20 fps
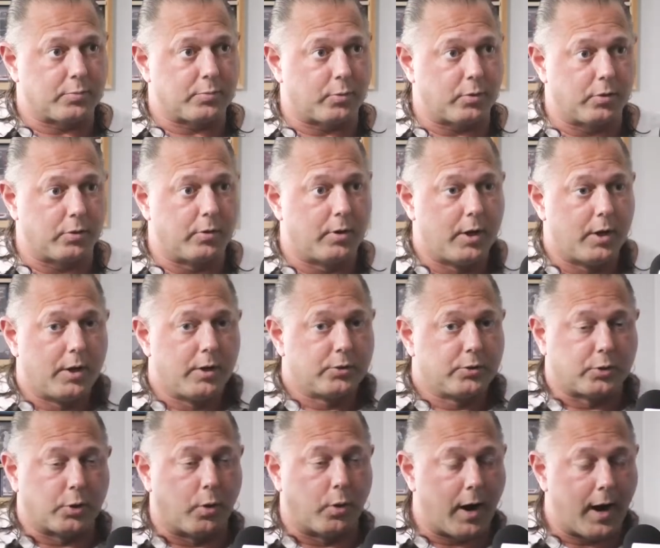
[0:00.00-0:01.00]
were
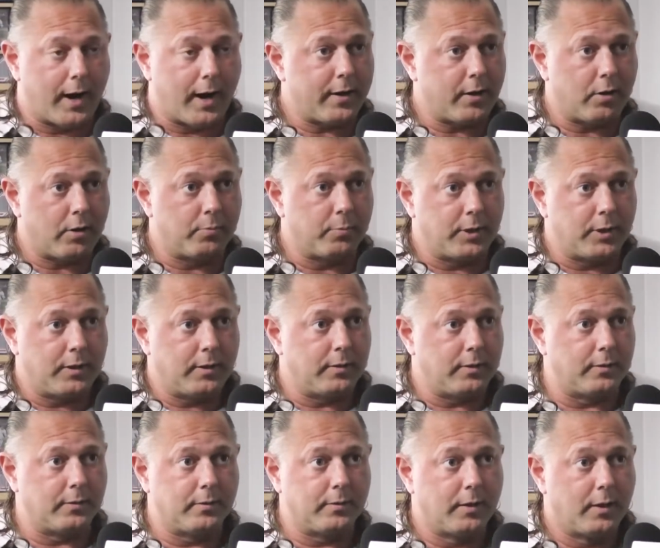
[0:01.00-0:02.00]
so high on me
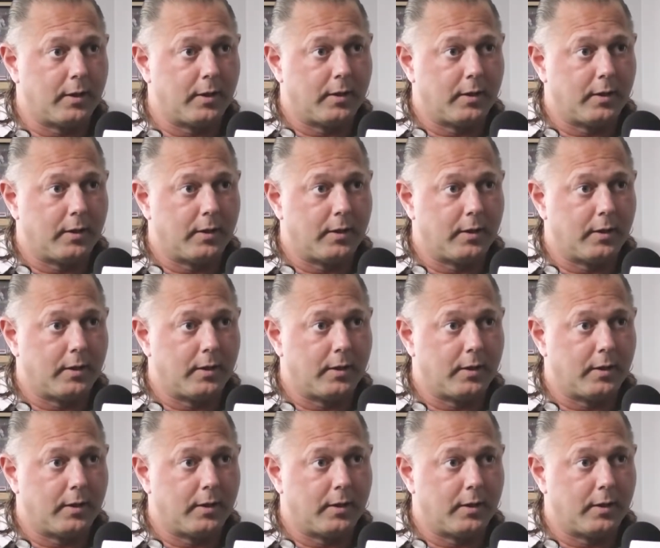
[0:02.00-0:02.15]
and